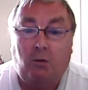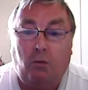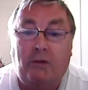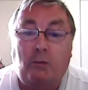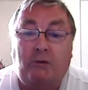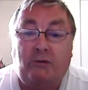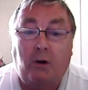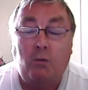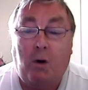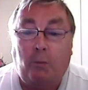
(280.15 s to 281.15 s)
or they were
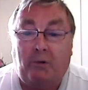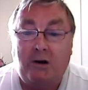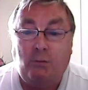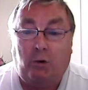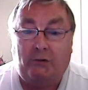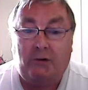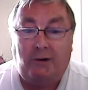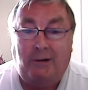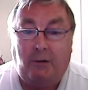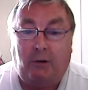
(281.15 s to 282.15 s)
so well brainwashed
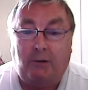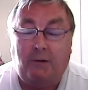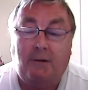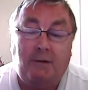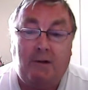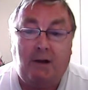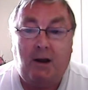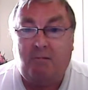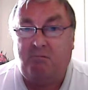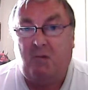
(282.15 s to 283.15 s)
early on that
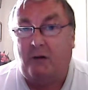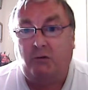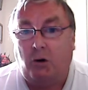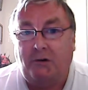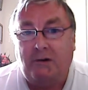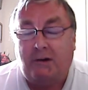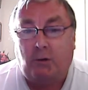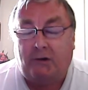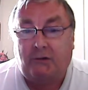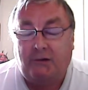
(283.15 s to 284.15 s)
they haven't got any
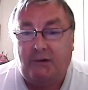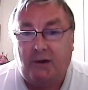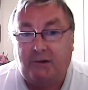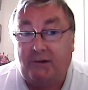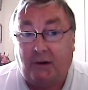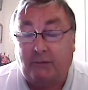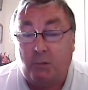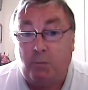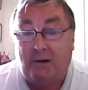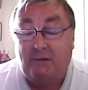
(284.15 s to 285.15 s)
questions. They just have
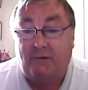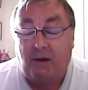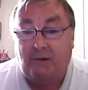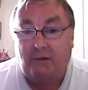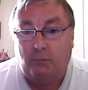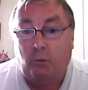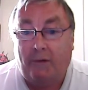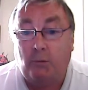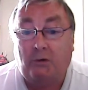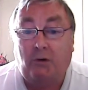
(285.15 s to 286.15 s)
complete faith in what
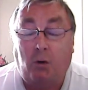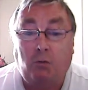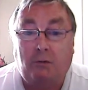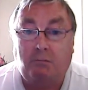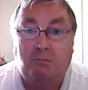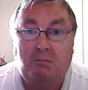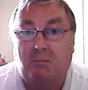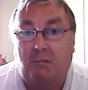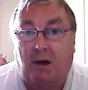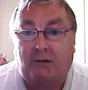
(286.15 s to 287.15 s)
they were told.
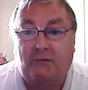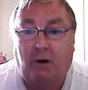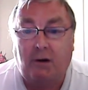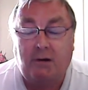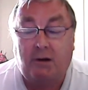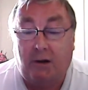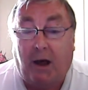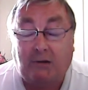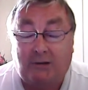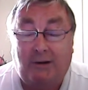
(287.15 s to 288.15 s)
That's fine, it
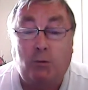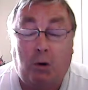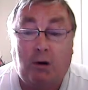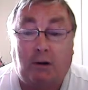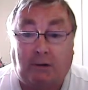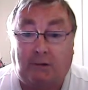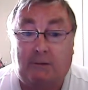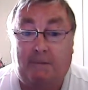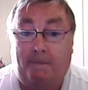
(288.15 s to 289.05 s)
actually works.